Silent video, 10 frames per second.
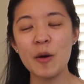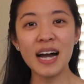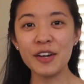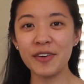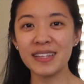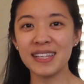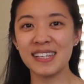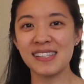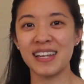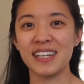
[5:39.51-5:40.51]
I find that the
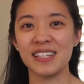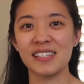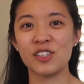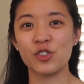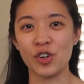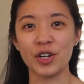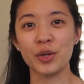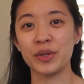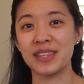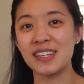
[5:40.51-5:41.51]
scent is
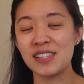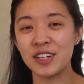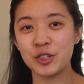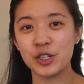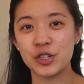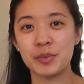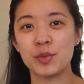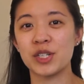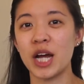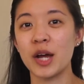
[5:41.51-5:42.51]
stronger with these laundry strips,
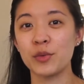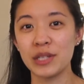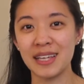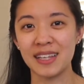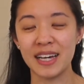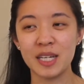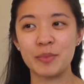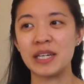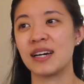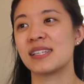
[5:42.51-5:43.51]
which I really like
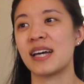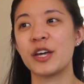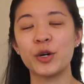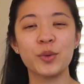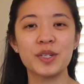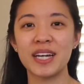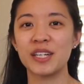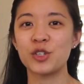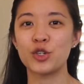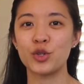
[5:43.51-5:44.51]
because I don't
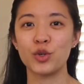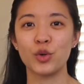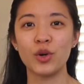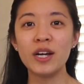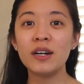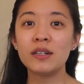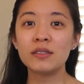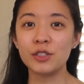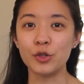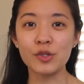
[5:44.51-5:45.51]
tend to
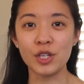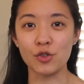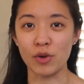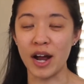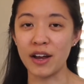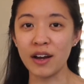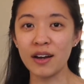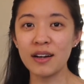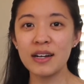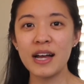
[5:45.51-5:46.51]
use the
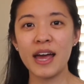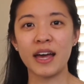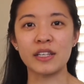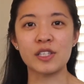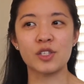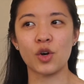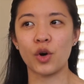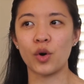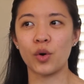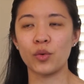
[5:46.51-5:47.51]
dryer, and
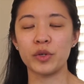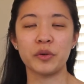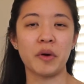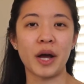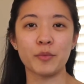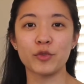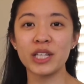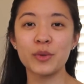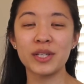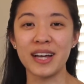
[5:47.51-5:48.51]
so, you know, I'm
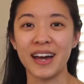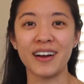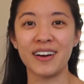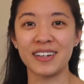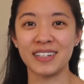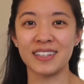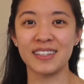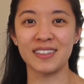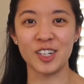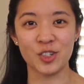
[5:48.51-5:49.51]
really relying on
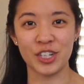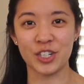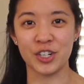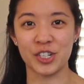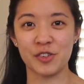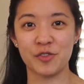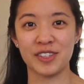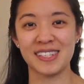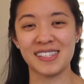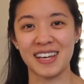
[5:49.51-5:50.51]
the laundry detergent for
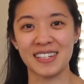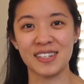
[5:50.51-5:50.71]
the scent